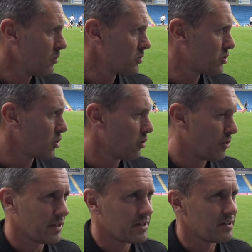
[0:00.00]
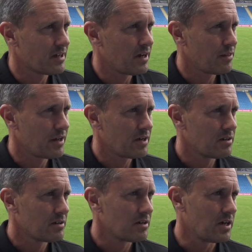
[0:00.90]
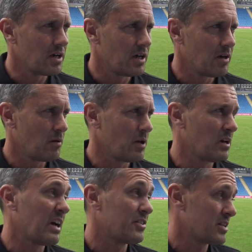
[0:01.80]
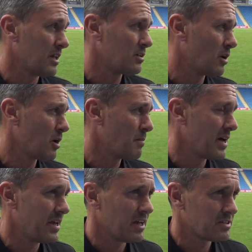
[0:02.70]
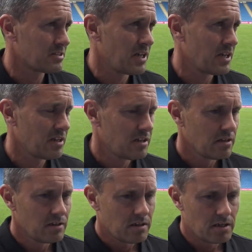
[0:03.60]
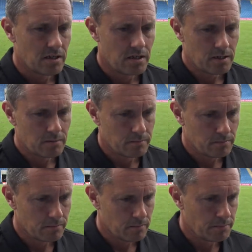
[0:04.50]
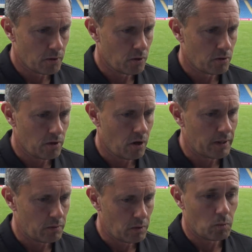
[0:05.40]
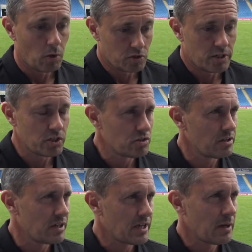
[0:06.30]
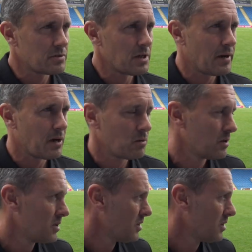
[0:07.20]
Don't think it's anything. I'd settled a lot better yesterday, but no, it was an injury that kept him out.